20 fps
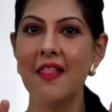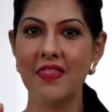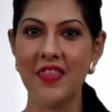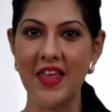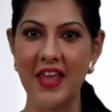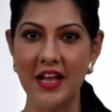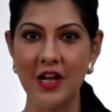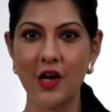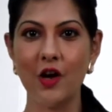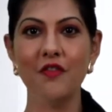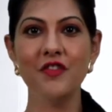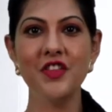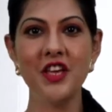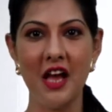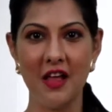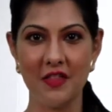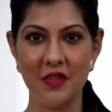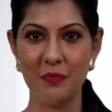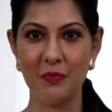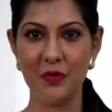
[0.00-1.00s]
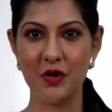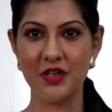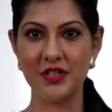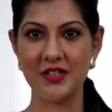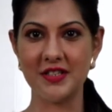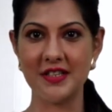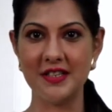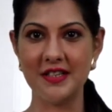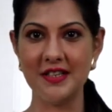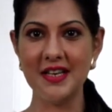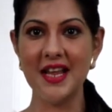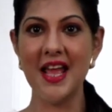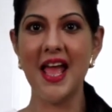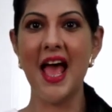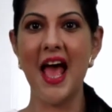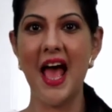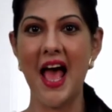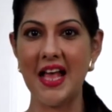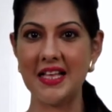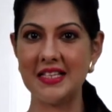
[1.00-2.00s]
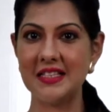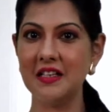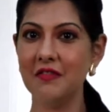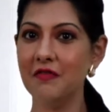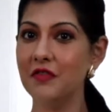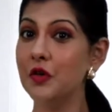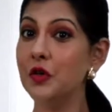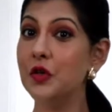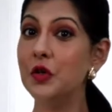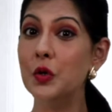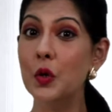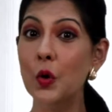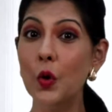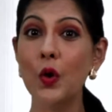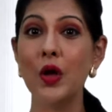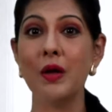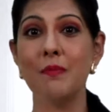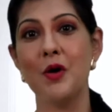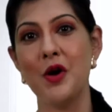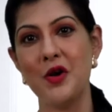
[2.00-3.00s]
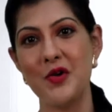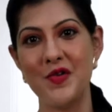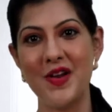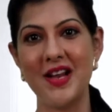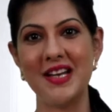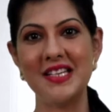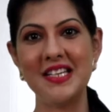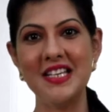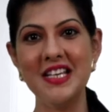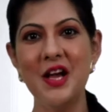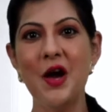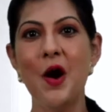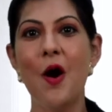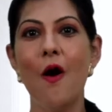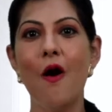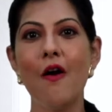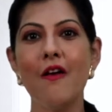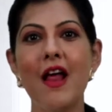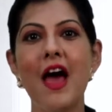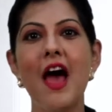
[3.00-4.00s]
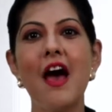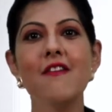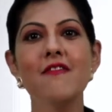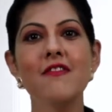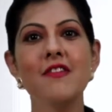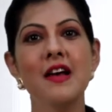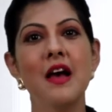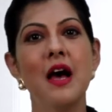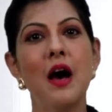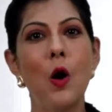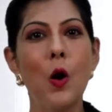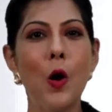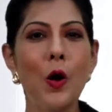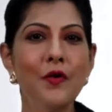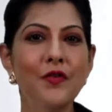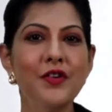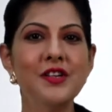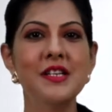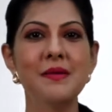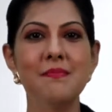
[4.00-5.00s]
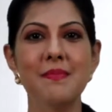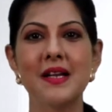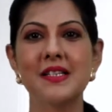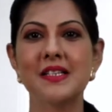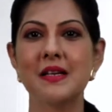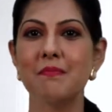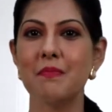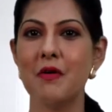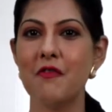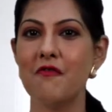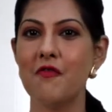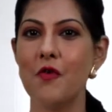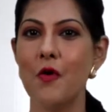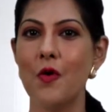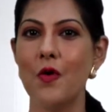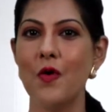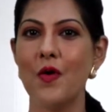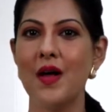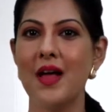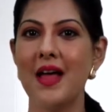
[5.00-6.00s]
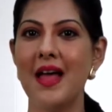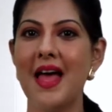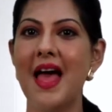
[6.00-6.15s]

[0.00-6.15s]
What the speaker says: think of the other person as if you know him already or have already met him before.